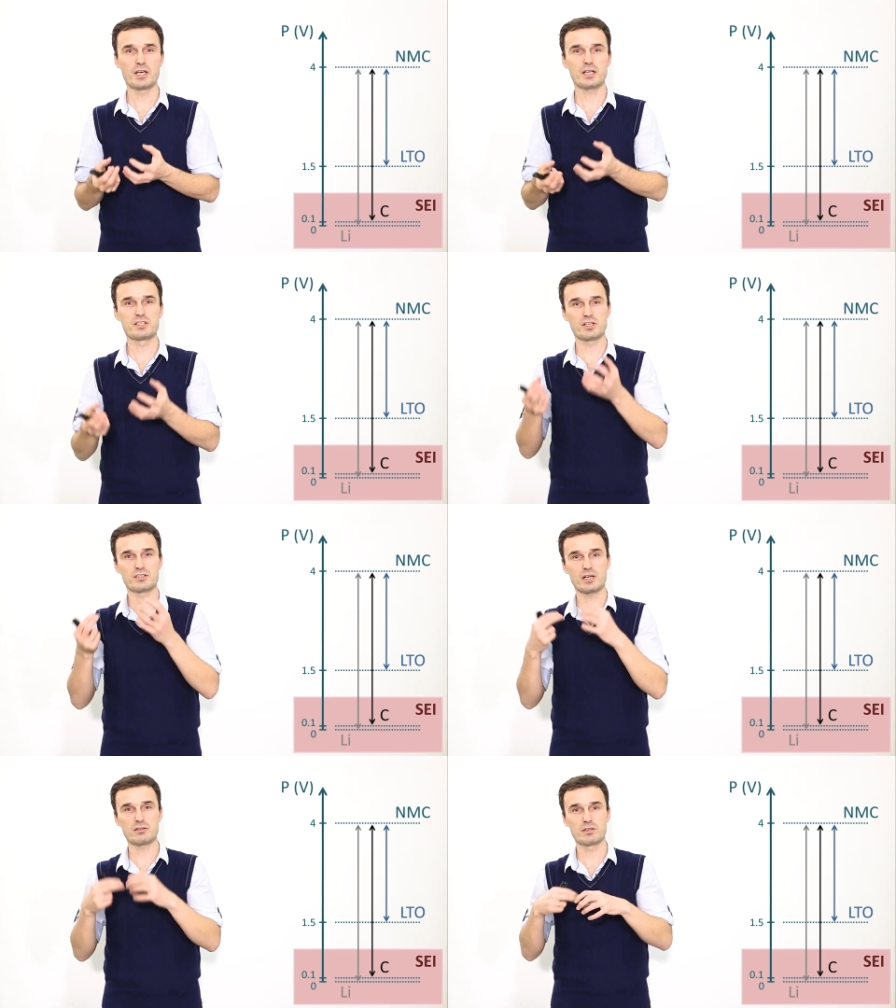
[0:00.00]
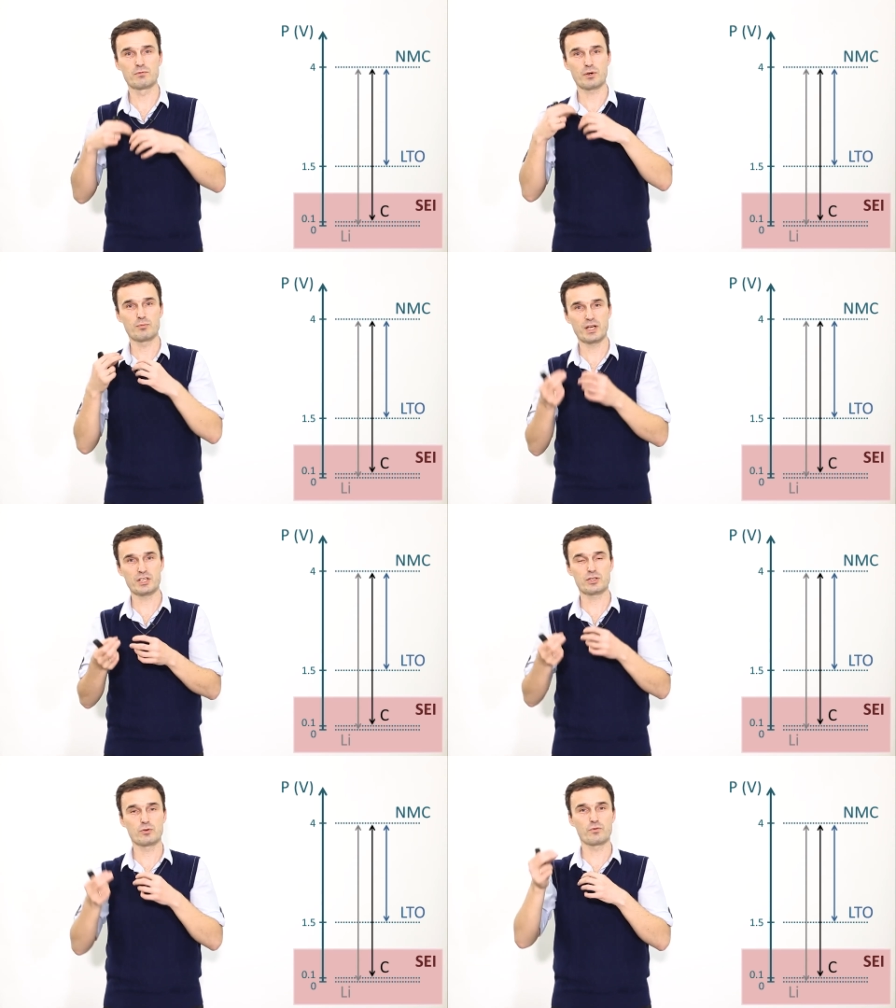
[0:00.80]
It results in
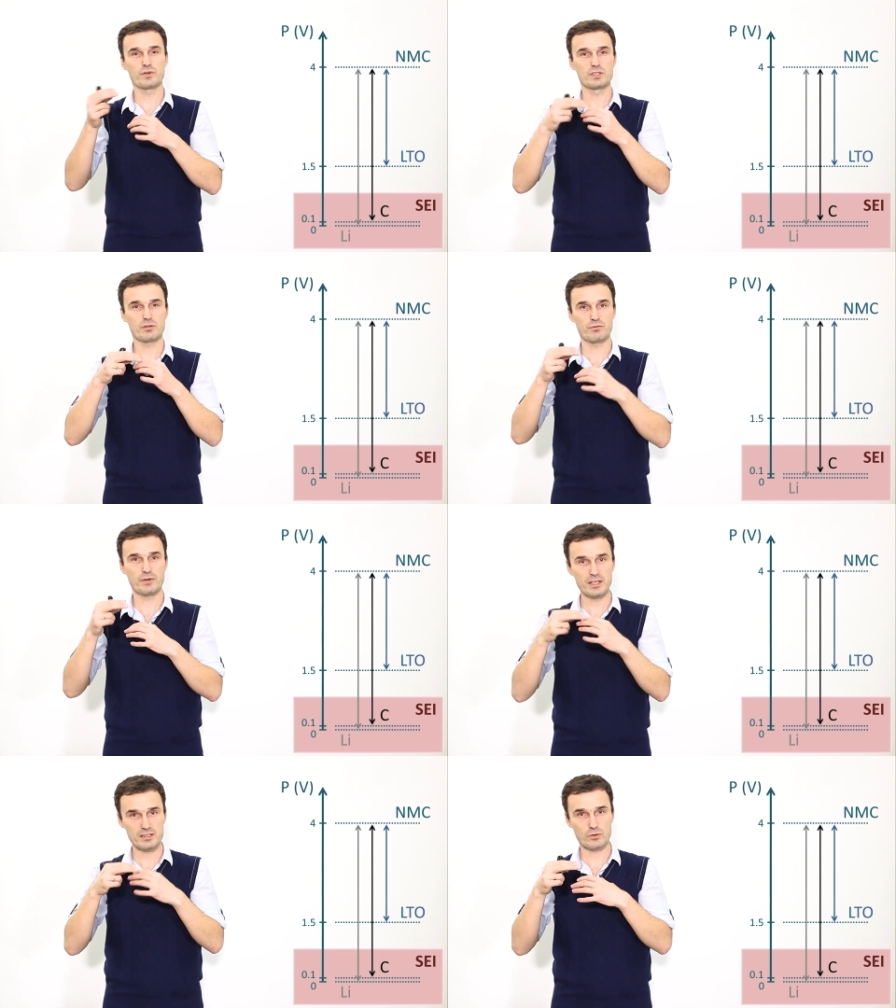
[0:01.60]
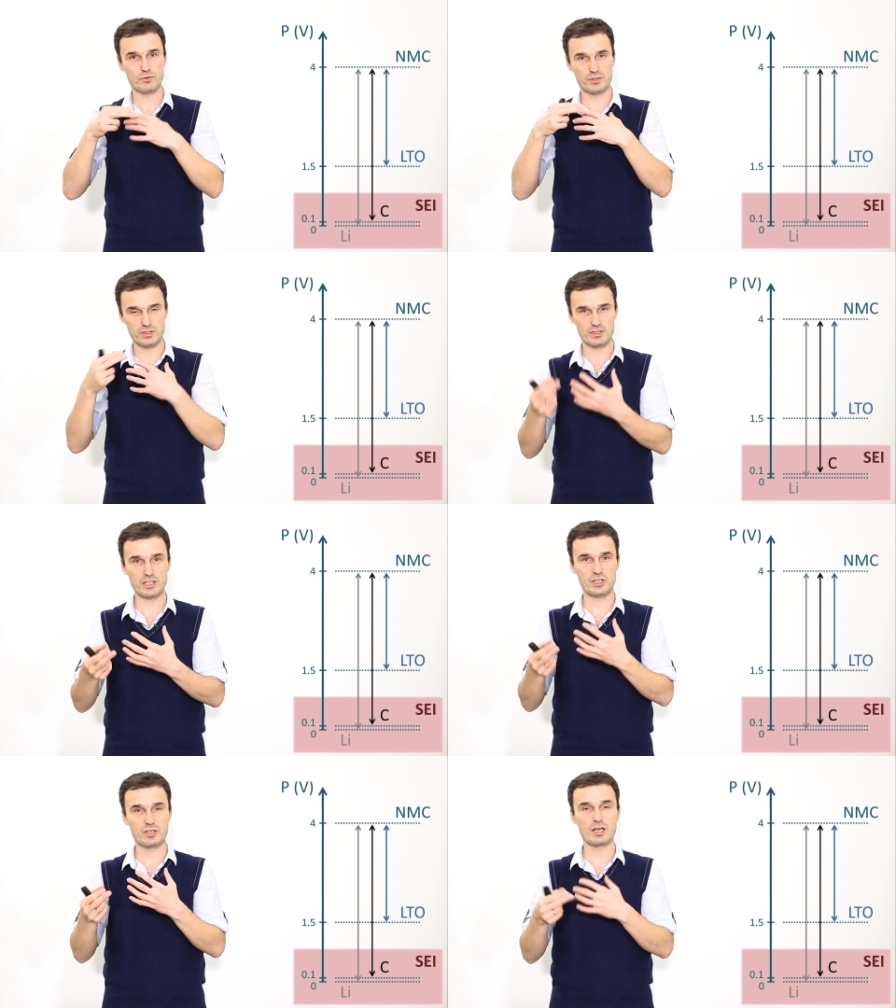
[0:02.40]
formation of interface of
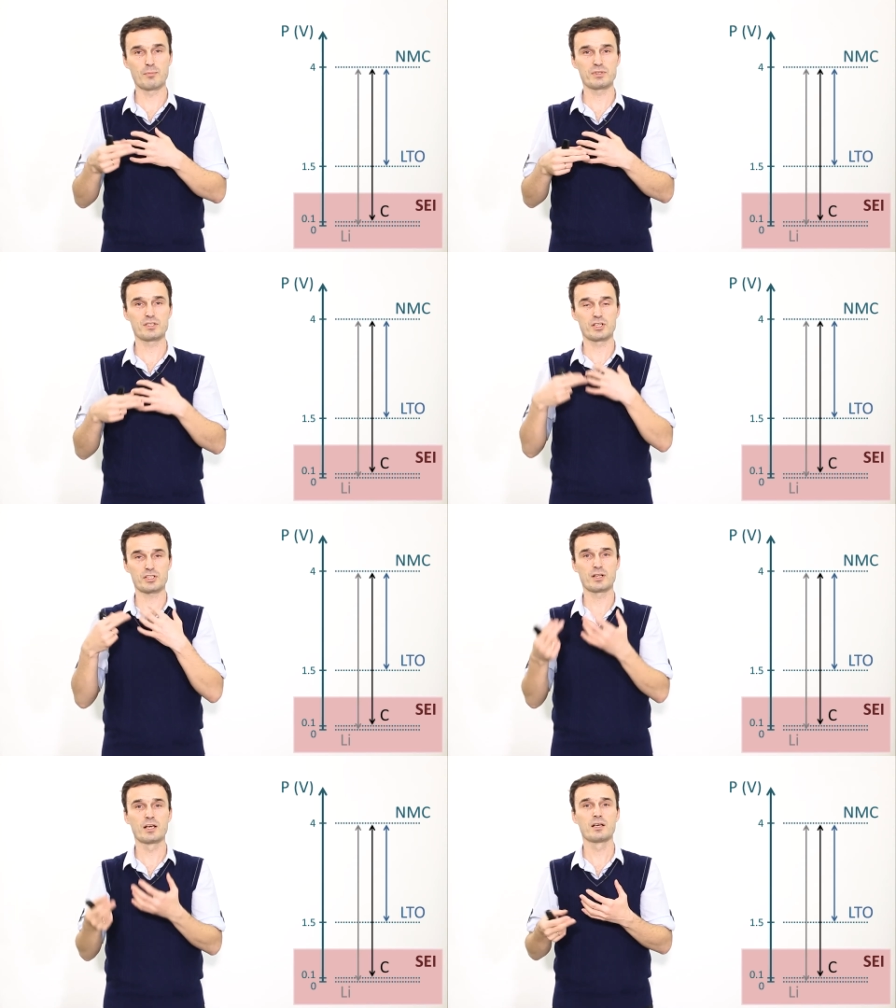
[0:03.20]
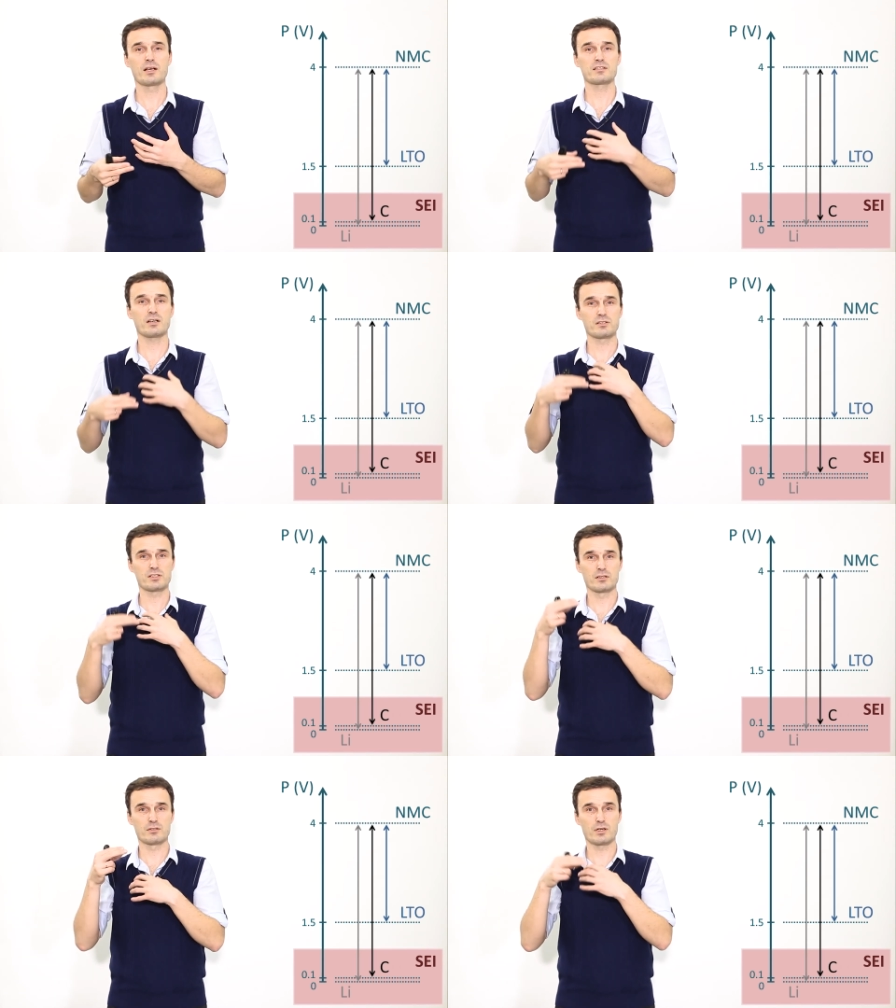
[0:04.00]
such decomposition,
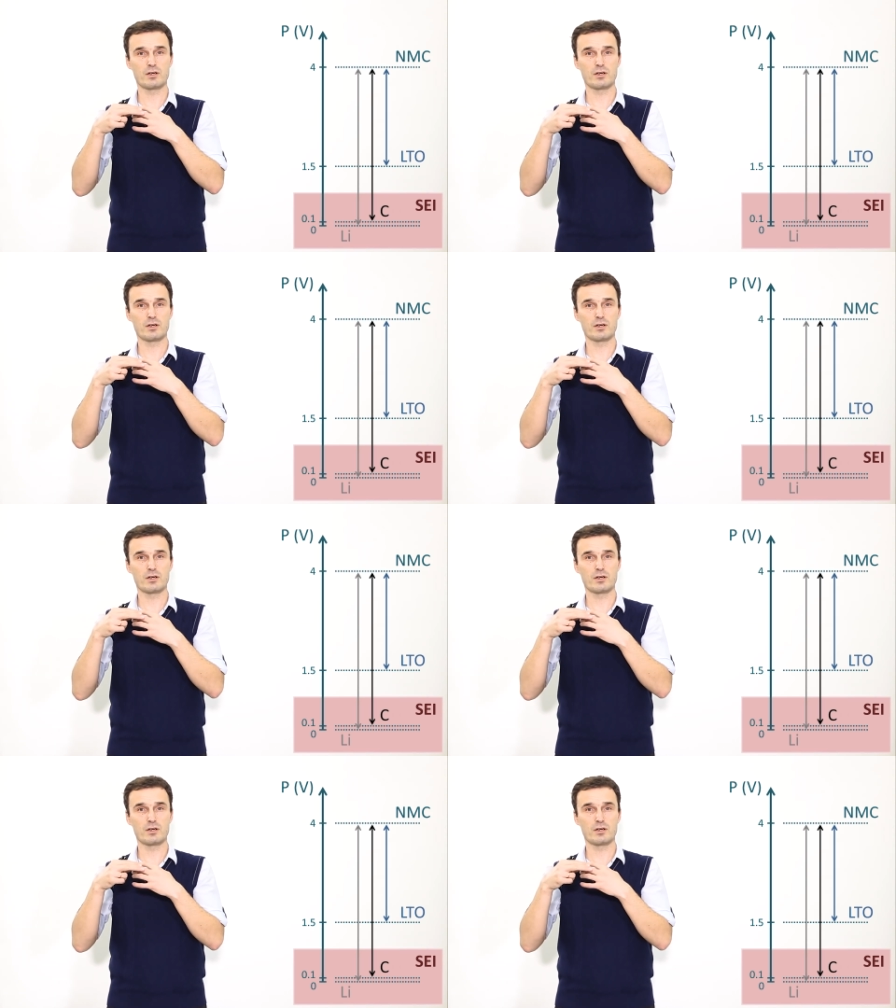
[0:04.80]
results in